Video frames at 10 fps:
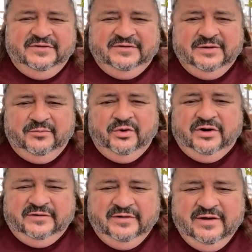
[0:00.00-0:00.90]
works.
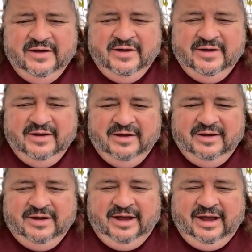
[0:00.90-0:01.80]

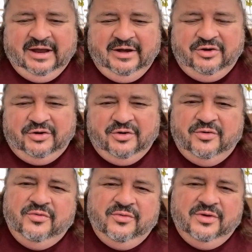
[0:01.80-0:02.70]
And, you know,
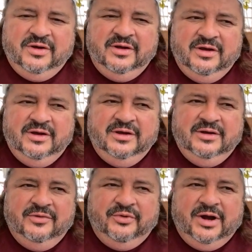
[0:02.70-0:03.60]

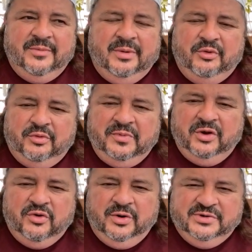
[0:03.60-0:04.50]
when I remember when
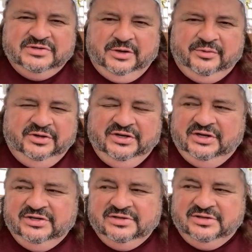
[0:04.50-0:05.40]
Bitcoin was like
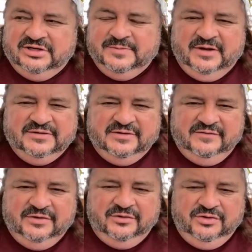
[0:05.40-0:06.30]
ridiculously expensive, you know,
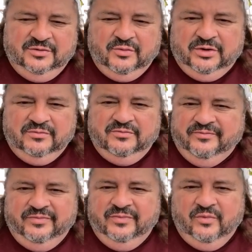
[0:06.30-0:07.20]
one
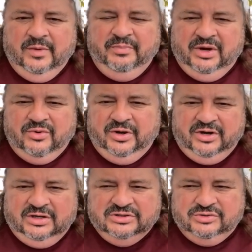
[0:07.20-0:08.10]
Bitcoin
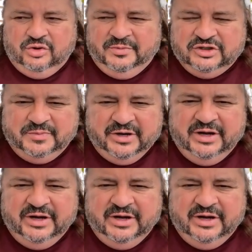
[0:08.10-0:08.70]
costs so much money.